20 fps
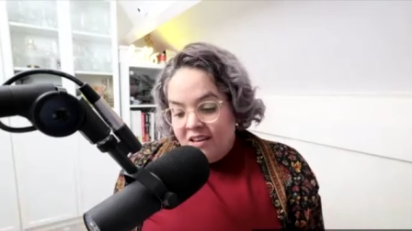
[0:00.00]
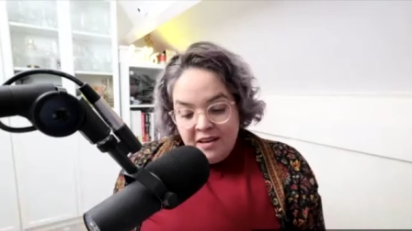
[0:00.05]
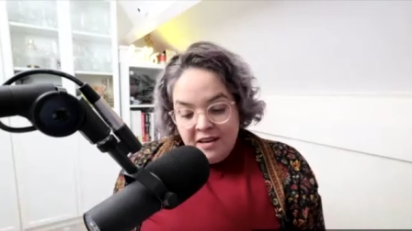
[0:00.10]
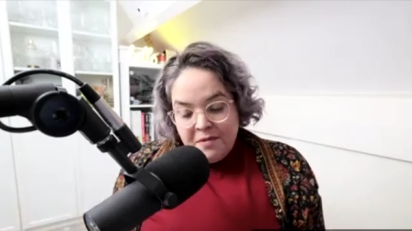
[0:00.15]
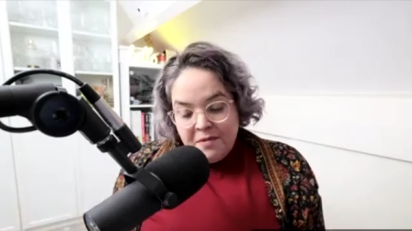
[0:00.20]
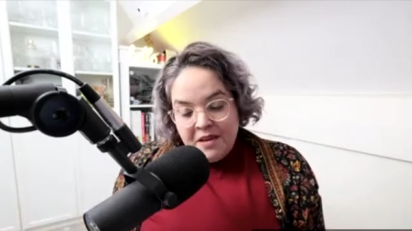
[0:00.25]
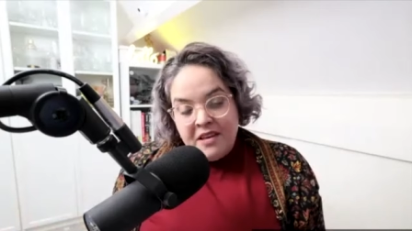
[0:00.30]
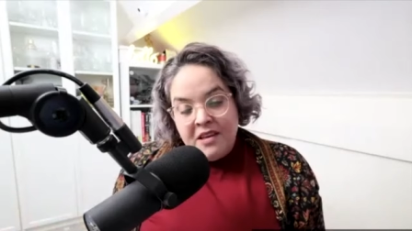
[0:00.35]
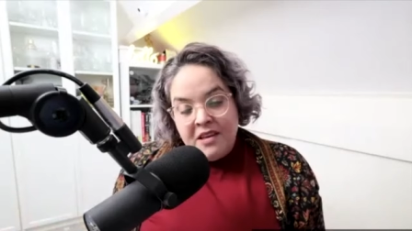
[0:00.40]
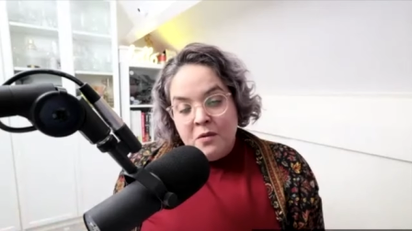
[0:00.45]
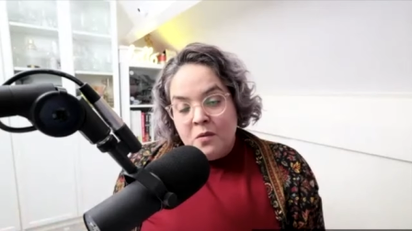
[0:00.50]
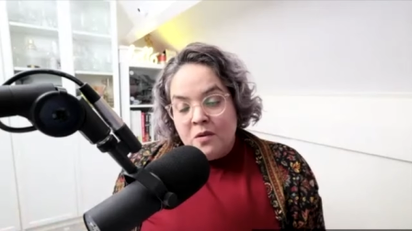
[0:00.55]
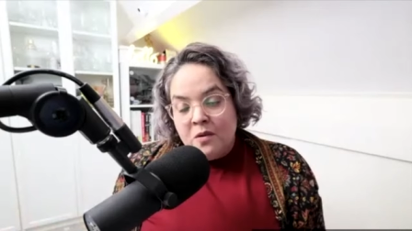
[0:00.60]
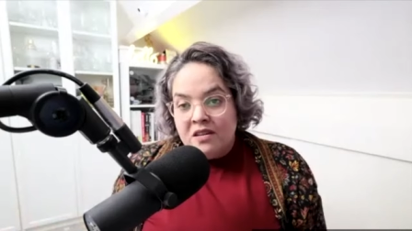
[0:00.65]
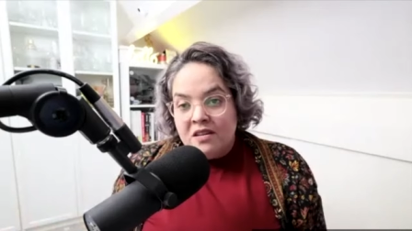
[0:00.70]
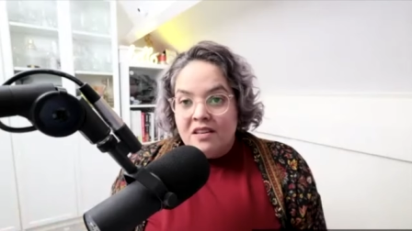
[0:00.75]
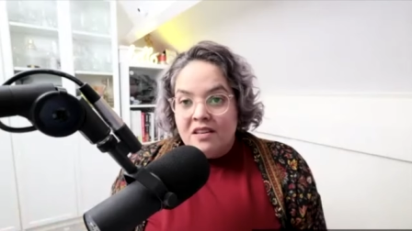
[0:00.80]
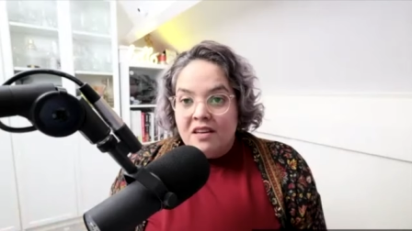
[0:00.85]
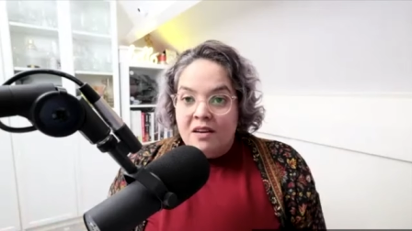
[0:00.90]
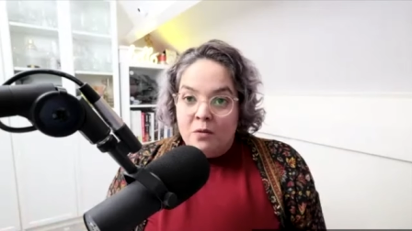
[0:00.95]
uh, Becky
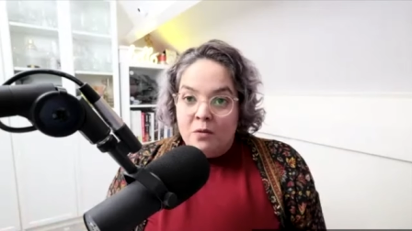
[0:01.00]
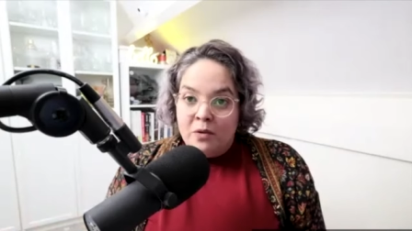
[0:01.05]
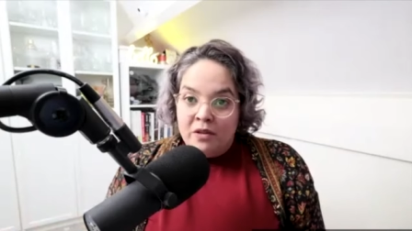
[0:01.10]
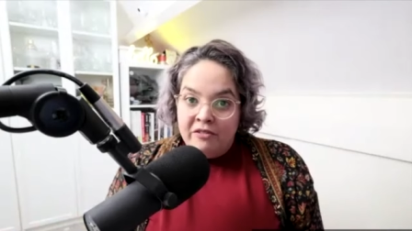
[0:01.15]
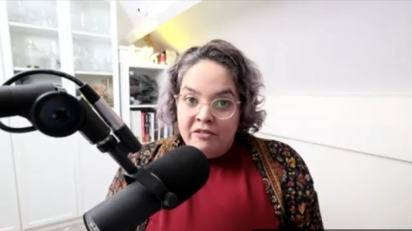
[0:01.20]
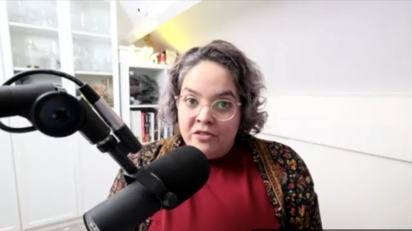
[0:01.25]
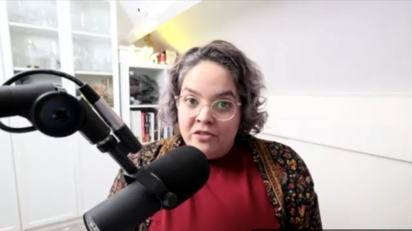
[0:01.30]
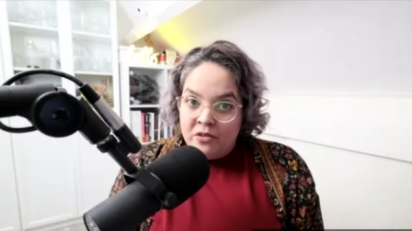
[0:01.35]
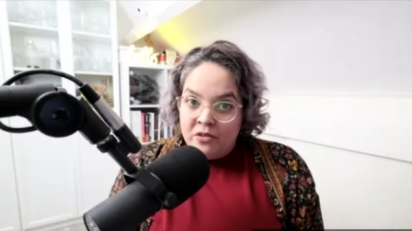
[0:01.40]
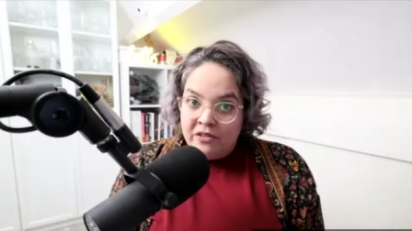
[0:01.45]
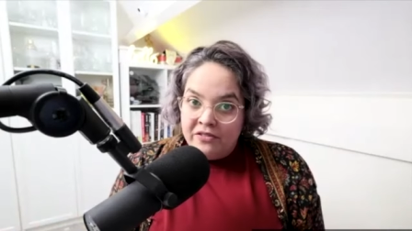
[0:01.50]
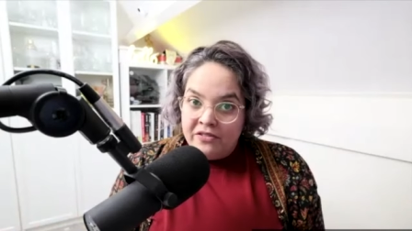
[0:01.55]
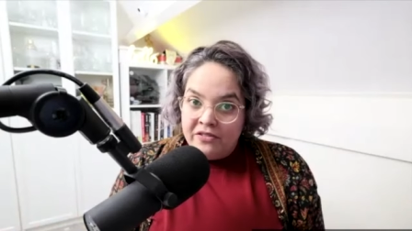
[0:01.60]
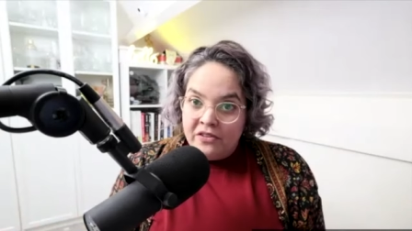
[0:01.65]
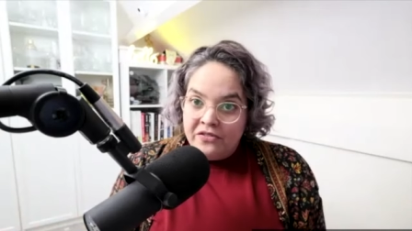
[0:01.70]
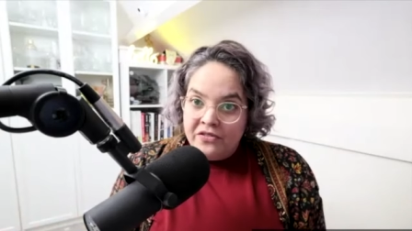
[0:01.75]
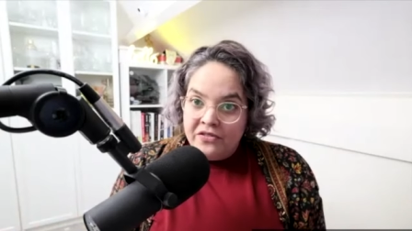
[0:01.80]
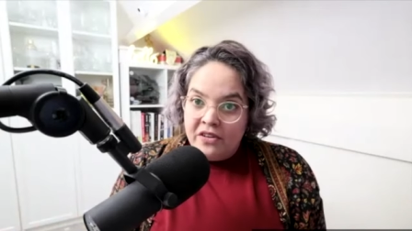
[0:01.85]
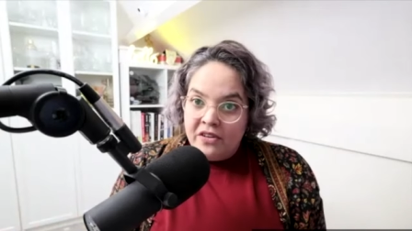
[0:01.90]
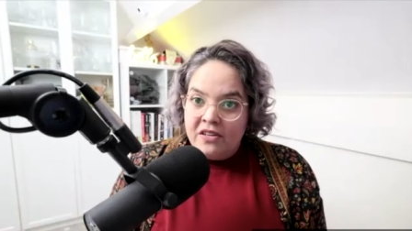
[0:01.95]
was a wedding photographer
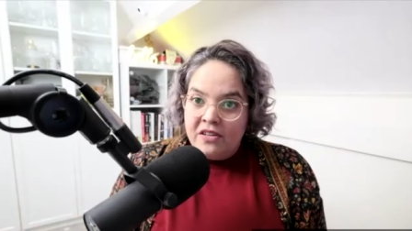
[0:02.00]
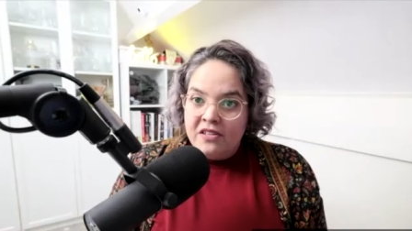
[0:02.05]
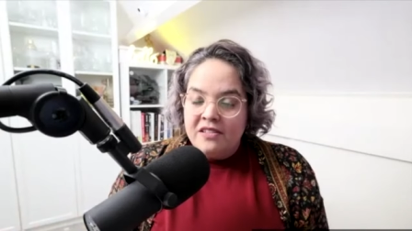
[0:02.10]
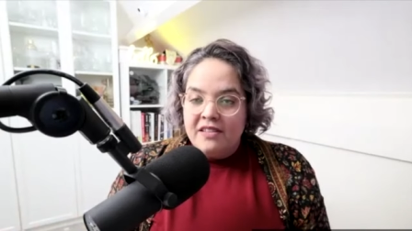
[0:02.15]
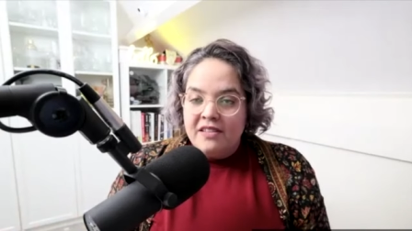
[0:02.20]
first,